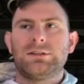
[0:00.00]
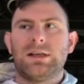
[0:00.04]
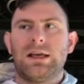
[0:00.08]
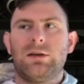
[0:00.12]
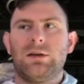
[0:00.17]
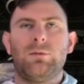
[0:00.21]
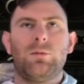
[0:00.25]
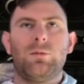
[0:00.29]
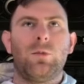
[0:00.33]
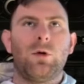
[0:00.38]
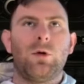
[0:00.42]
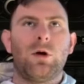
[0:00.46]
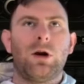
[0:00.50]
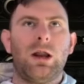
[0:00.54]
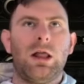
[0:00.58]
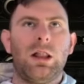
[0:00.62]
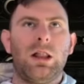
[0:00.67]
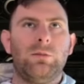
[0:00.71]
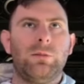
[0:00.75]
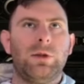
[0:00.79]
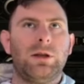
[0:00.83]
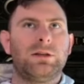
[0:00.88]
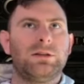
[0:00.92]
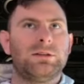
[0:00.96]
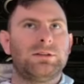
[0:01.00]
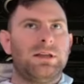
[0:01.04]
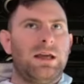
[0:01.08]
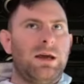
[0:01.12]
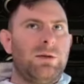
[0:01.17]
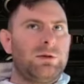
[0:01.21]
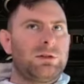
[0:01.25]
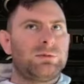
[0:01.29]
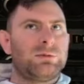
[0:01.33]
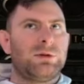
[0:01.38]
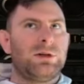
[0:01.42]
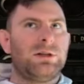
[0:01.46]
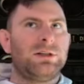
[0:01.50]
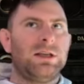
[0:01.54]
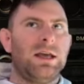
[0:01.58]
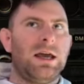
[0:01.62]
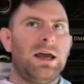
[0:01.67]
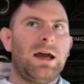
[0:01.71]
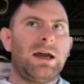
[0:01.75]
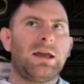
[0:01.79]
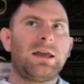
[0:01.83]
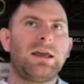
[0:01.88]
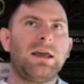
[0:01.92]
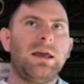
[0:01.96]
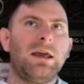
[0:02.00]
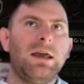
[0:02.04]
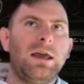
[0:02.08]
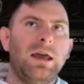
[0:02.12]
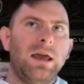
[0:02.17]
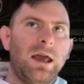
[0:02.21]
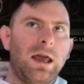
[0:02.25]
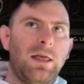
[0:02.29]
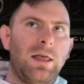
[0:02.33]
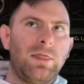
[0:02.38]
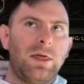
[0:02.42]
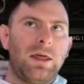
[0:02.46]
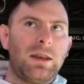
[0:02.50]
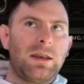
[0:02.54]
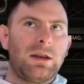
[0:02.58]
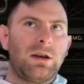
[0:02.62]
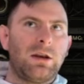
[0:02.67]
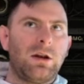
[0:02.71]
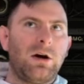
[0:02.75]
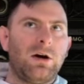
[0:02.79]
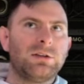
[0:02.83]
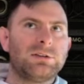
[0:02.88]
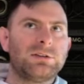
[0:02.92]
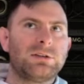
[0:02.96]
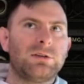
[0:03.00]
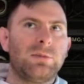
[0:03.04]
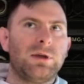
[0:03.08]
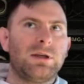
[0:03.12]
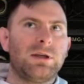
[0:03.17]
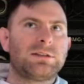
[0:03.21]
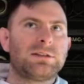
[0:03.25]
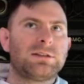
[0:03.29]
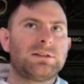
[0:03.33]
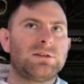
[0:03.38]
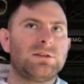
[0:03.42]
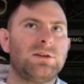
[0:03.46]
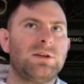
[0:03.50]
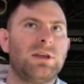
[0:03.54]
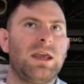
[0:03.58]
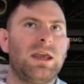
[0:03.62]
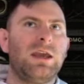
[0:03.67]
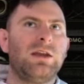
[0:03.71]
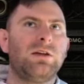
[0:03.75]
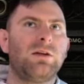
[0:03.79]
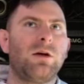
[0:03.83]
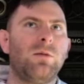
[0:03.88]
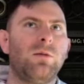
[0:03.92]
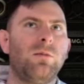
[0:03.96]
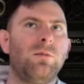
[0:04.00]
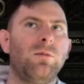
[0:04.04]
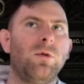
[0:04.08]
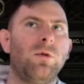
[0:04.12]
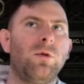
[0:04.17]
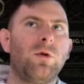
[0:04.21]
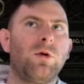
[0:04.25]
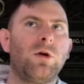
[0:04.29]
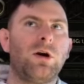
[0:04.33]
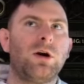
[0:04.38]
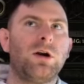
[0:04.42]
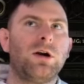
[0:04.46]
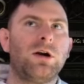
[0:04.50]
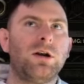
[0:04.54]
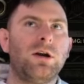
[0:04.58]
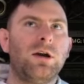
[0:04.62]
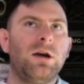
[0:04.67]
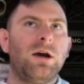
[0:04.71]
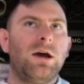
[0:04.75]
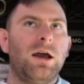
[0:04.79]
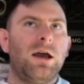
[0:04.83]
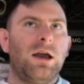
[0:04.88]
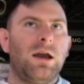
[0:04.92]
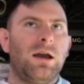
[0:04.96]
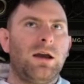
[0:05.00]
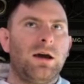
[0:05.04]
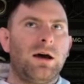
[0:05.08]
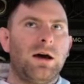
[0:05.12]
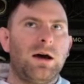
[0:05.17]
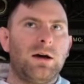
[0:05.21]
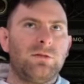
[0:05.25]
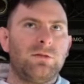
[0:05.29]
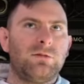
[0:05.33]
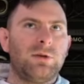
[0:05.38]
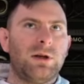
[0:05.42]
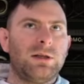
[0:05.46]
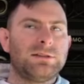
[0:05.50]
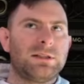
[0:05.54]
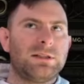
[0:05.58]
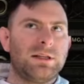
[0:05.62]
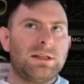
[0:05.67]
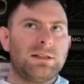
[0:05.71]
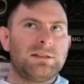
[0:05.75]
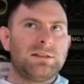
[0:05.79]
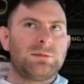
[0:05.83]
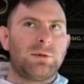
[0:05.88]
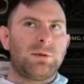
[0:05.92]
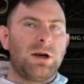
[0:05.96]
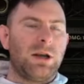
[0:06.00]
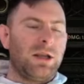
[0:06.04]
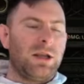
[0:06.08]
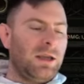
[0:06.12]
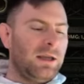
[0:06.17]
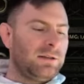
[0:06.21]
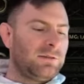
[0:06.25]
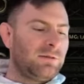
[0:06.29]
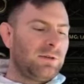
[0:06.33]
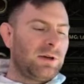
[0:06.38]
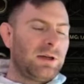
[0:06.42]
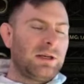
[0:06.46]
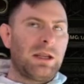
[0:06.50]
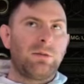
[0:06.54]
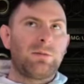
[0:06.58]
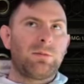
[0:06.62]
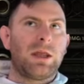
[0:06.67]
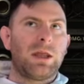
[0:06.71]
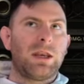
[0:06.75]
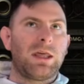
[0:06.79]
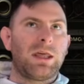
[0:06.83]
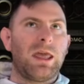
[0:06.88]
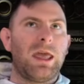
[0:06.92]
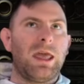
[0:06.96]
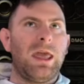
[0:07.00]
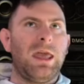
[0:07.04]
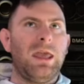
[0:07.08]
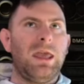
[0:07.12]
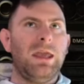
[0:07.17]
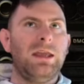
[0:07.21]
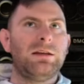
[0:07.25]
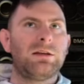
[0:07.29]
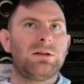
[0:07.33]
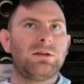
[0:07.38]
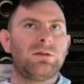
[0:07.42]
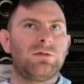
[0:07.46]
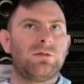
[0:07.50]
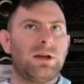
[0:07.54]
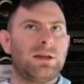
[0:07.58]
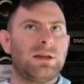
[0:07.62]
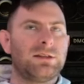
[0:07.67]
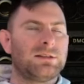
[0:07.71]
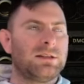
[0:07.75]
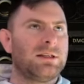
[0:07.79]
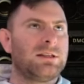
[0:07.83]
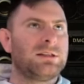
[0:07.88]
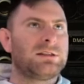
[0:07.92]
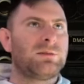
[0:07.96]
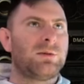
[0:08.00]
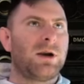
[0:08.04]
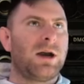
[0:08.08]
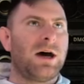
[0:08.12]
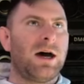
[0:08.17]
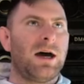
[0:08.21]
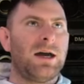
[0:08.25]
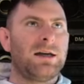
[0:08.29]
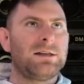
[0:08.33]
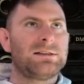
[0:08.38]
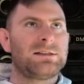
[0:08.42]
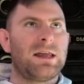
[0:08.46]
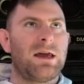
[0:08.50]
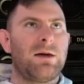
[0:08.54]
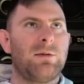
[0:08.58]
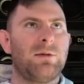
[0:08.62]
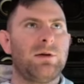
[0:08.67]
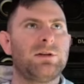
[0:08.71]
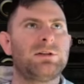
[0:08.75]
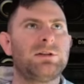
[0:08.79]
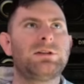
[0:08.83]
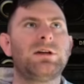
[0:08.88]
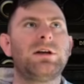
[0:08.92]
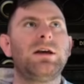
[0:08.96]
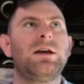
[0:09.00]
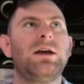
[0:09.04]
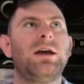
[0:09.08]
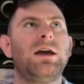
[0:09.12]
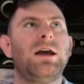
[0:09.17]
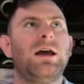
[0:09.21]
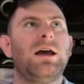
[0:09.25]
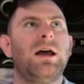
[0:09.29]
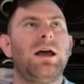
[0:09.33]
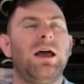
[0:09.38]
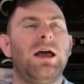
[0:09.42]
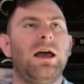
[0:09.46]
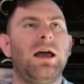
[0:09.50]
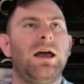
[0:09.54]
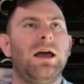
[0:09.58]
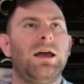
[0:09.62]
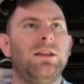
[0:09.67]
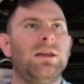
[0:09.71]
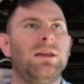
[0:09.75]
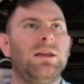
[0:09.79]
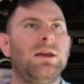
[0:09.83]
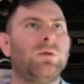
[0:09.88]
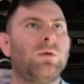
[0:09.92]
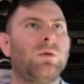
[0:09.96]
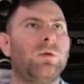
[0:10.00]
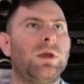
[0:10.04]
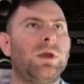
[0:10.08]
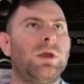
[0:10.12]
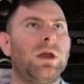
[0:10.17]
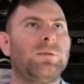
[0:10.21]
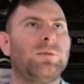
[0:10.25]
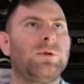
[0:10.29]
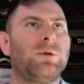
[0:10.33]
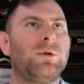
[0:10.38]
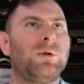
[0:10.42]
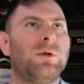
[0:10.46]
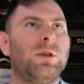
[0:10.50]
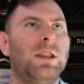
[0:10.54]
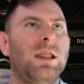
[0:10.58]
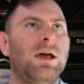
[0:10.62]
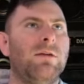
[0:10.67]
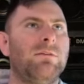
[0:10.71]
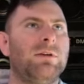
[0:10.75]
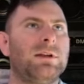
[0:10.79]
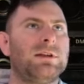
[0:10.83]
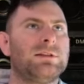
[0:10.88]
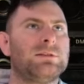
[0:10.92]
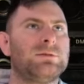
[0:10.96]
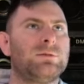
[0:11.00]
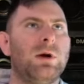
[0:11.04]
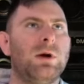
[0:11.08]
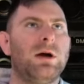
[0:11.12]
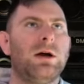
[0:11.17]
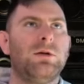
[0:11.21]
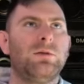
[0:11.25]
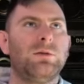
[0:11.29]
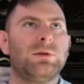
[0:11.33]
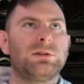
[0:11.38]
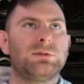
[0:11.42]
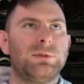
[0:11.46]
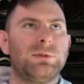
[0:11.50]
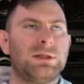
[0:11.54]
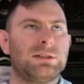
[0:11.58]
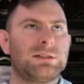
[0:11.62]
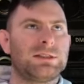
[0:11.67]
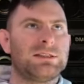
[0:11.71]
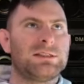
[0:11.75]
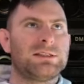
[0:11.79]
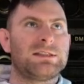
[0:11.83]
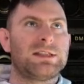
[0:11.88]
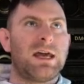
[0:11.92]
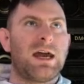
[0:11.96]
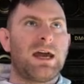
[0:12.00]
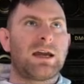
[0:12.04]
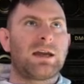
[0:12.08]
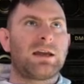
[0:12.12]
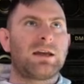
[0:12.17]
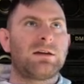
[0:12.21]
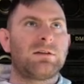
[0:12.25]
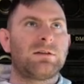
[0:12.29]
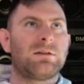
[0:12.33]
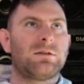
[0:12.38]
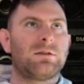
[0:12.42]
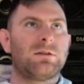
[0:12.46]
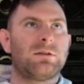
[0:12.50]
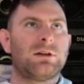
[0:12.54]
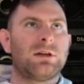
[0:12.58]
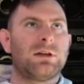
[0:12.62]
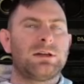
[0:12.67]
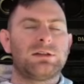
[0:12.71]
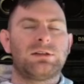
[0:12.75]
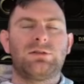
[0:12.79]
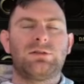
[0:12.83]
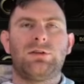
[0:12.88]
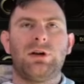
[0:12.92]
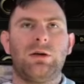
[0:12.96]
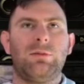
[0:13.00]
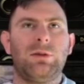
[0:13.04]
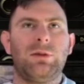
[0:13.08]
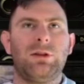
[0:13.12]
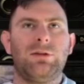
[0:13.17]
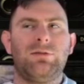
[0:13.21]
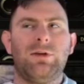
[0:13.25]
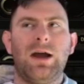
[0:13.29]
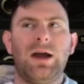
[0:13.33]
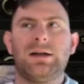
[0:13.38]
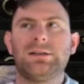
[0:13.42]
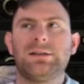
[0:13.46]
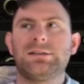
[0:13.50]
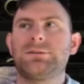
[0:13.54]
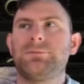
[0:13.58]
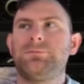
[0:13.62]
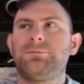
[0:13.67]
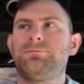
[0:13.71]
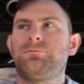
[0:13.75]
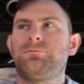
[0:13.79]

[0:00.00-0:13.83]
more elemental damage per attack, and then it also makes it so you gain more resonance per hit. Right now I'm getting 8 resonance per highest damage, and it will be up to 11 as well, which makes it stack incredibly fast.